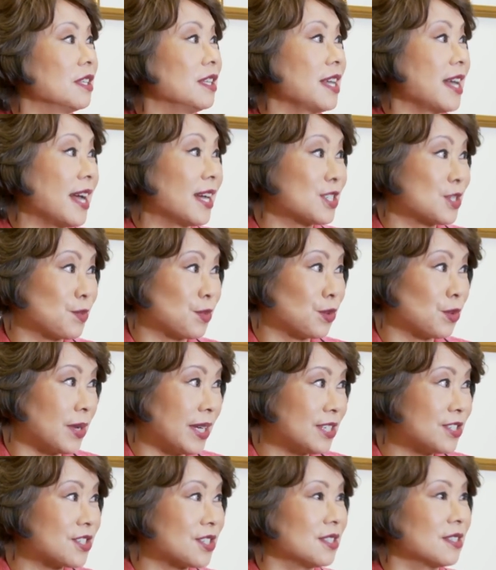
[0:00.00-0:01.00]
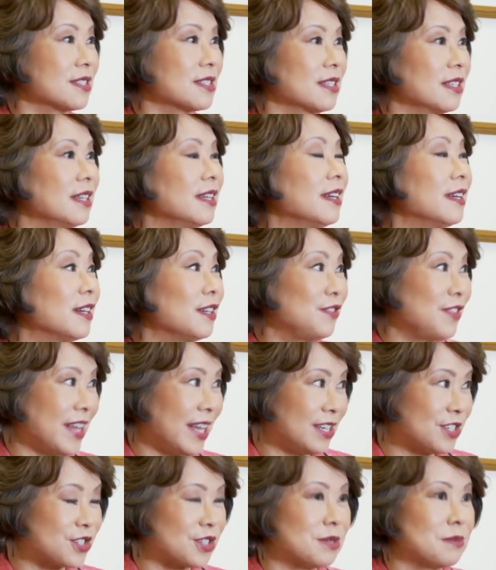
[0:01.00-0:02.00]
to the aspirations of
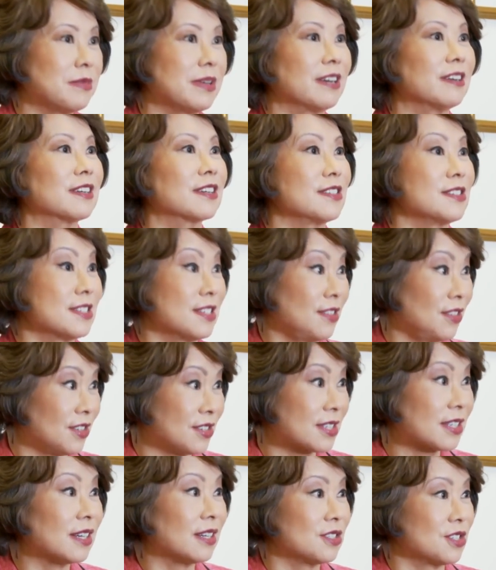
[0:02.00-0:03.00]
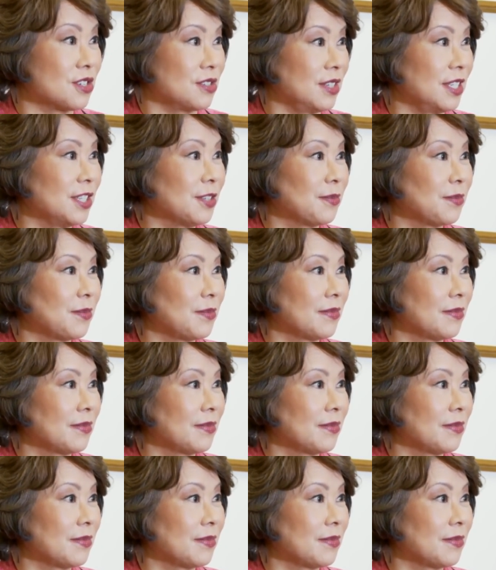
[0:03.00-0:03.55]
Asian Americans in this country.